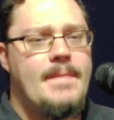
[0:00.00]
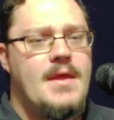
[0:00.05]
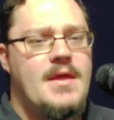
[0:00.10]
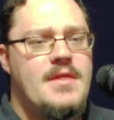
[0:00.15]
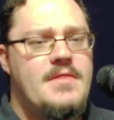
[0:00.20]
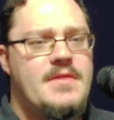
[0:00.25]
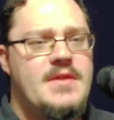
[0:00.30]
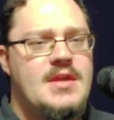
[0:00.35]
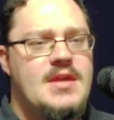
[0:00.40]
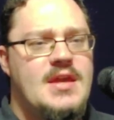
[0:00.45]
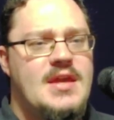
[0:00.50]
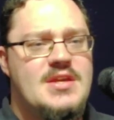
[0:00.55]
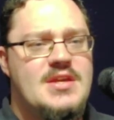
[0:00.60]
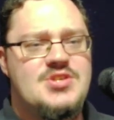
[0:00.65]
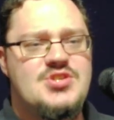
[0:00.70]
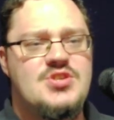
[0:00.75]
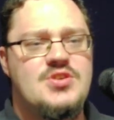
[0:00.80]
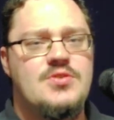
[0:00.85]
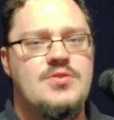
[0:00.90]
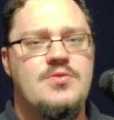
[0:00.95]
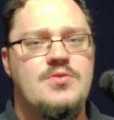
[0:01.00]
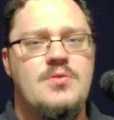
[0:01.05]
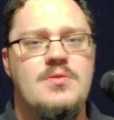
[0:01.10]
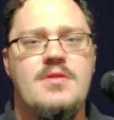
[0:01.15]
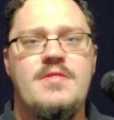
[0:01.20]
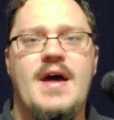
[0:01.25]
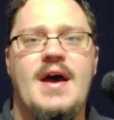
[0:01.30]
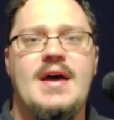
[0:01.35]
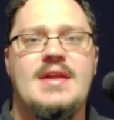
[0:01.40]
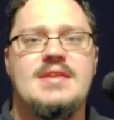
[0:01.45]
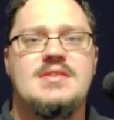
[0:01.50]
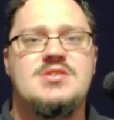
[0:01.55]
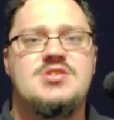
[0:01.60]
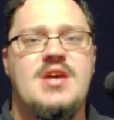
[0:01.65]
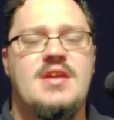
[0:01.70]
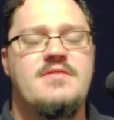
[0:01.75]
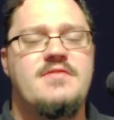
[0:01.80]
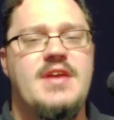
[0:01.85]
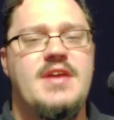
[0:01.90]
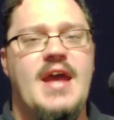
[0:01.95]
The issue that
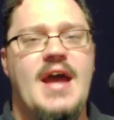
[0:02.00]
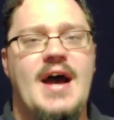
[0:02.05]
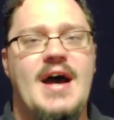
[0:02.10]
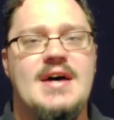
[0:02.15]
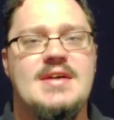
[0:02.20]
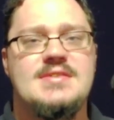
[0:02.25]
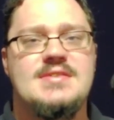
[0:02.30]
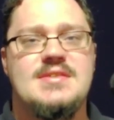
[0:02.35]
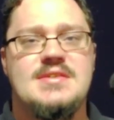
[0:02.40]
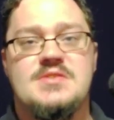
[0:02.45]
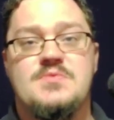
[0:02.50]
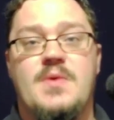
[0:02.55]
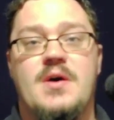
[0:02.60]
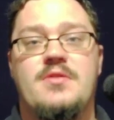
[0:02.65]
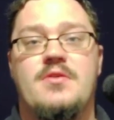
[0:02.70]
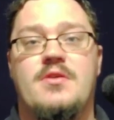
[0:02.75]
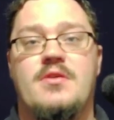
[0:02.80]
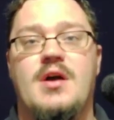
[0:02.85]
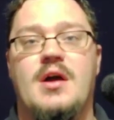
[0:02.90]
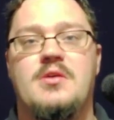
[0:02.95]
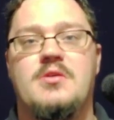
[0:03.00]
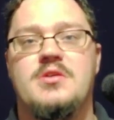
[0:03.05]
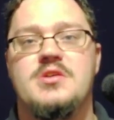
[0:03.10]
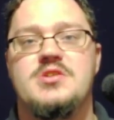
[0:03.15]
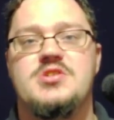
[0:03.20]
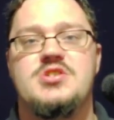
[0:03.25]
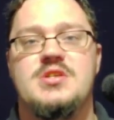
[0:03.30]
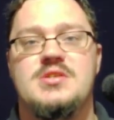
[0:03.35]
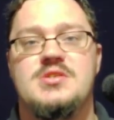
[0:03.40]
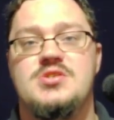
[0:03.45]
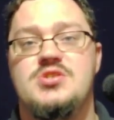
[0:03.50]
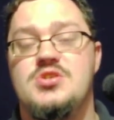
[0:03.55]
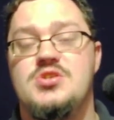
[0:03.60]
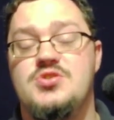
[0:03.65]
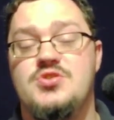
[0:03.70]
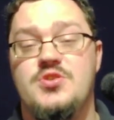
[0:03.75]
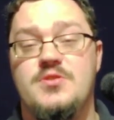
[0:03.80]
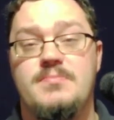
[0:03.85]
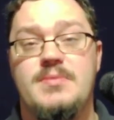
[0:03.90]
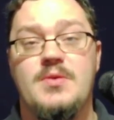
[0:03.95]
Shenvi has is whether or not Christians
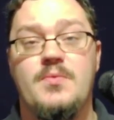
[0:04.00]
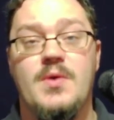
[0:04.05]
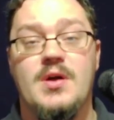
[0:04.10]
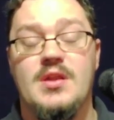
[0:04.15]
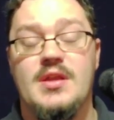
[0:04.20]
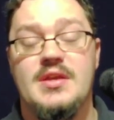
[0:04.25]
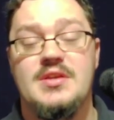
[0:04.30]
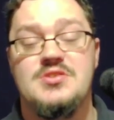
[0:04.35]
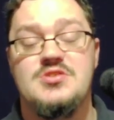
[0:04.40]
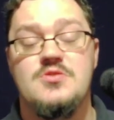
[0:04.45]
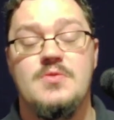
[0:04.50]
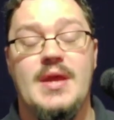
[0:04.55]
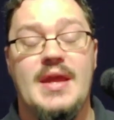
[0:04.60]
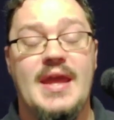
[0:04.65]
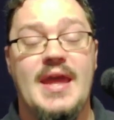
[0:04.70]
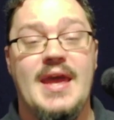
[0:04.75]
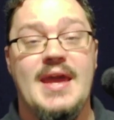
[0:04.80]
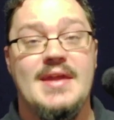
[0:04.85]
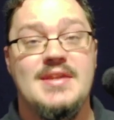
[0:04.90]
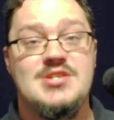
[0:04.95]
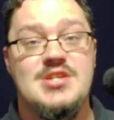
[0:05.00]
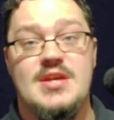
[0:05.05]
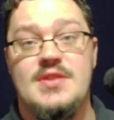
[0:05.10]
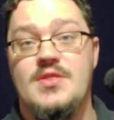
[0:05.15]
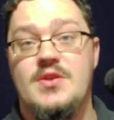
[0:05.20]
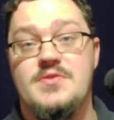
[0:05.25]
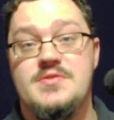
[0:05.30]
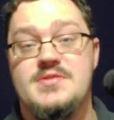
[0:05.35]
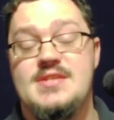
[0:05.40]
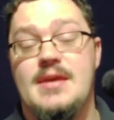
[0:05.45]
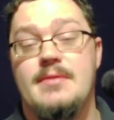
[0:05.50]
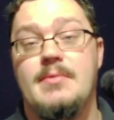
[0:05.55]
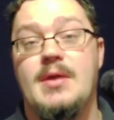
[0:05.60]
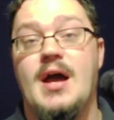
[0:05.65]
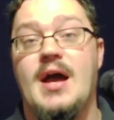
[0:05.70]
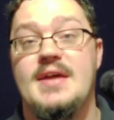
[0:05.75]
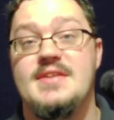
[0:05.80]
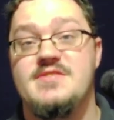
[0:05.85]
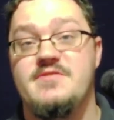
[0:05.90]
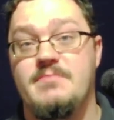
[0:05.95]
should be willing to engage in those same
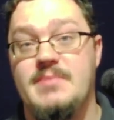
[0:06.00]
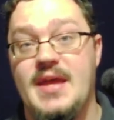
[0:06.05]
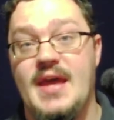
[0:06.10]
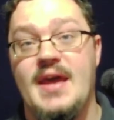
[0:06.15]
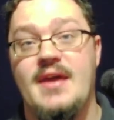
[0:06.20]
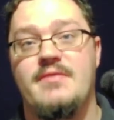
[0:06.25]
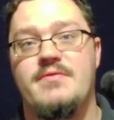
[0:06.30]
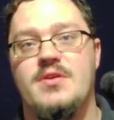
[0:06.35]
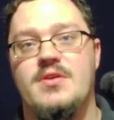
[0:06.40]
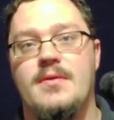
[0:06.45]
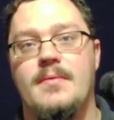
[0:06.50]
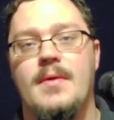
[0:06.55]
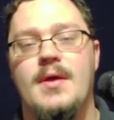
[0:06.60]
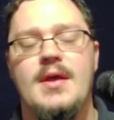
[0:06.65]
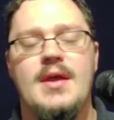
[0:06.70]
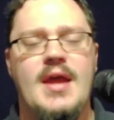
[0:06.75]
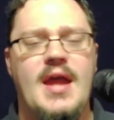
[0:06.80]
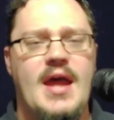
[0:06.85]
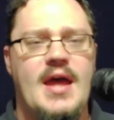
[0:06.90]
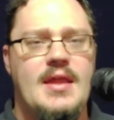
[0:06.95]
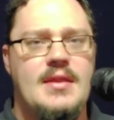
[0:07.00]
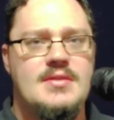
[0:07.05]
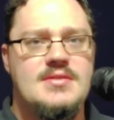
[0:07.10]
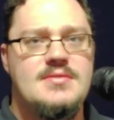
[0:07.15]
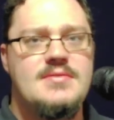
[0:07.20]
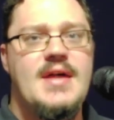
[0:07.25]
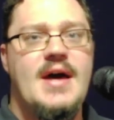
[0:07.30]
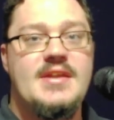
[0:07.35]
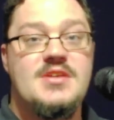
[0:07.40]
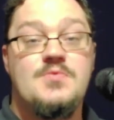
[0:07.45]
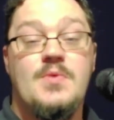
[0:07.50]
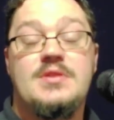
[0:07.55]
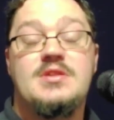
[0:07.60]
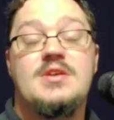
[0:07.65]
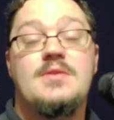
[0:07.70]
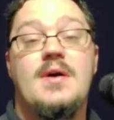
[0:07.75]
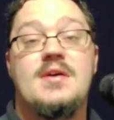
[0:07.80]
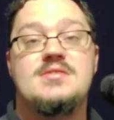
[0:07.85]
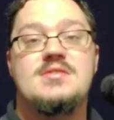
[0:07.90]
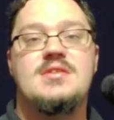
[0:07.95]
kinds of behavior, and that is what the
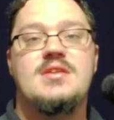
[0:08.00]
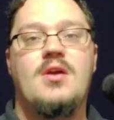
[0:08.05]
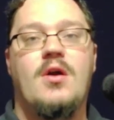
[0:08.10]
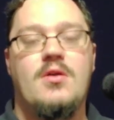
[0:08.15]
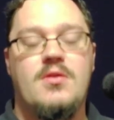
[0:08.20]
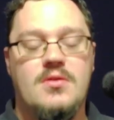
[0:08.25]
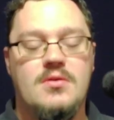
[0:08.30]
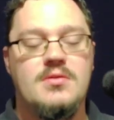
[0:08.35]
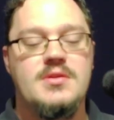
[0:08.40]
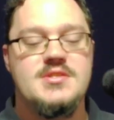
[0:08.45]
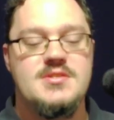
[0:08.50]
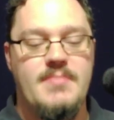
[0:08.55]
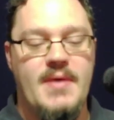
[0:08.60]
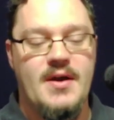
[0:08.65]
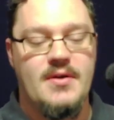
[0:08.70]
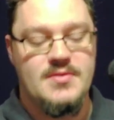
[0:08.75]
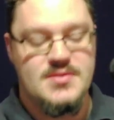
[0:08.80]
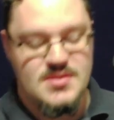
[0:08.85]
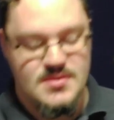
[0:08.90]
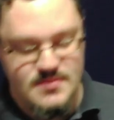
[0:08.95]
rest of the article is about.